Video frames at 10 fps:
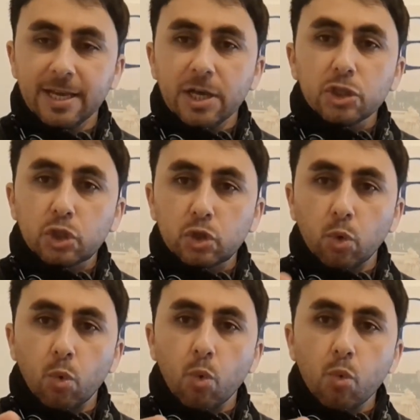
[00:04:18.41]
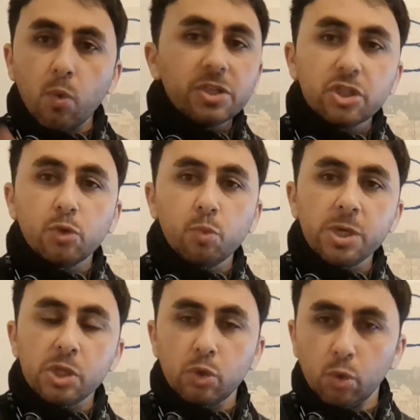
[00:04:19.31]
So what should we
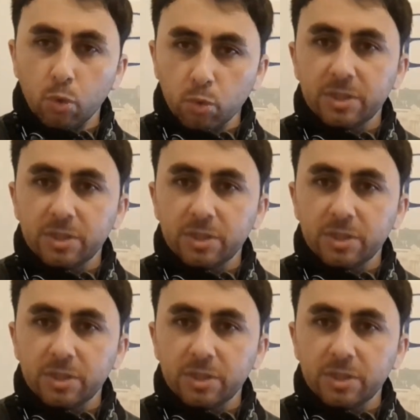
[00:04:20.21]
do